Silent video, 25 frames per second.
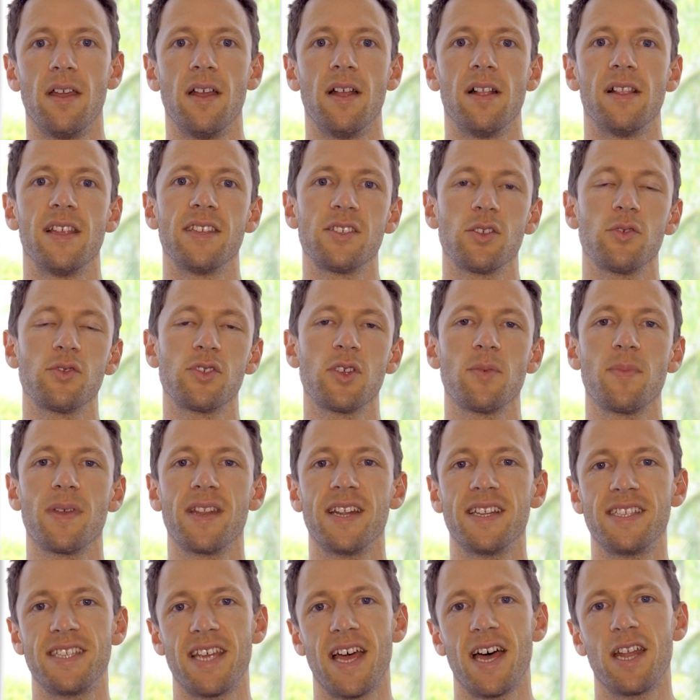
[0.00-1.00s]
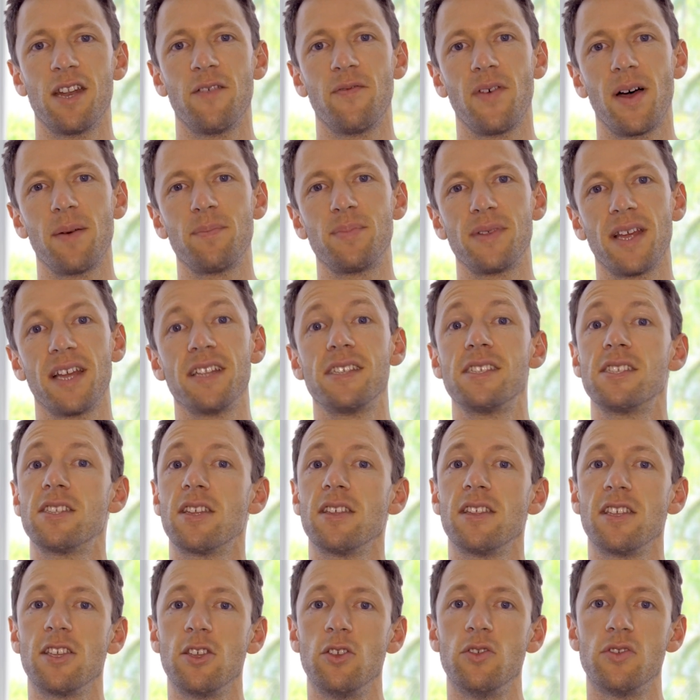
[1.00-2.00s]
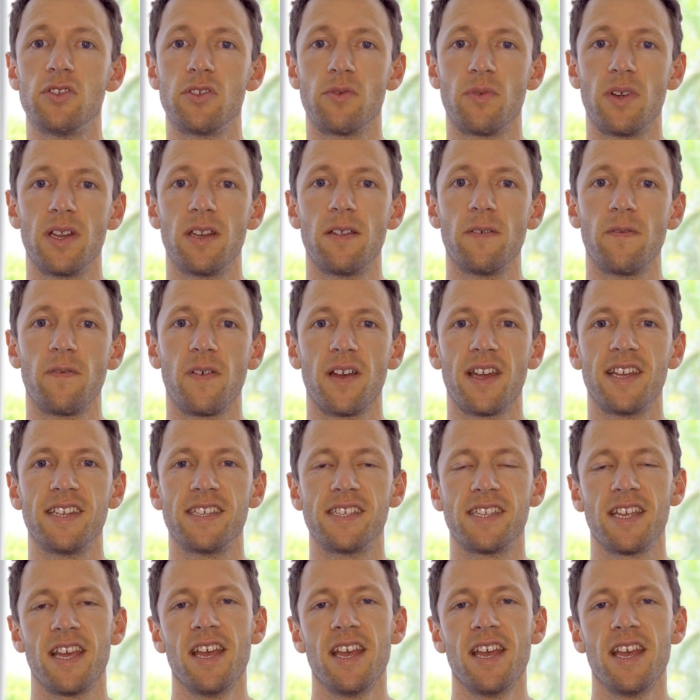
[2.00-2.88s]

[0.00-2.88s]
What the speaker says: There's also been a ton of updates to the user interface.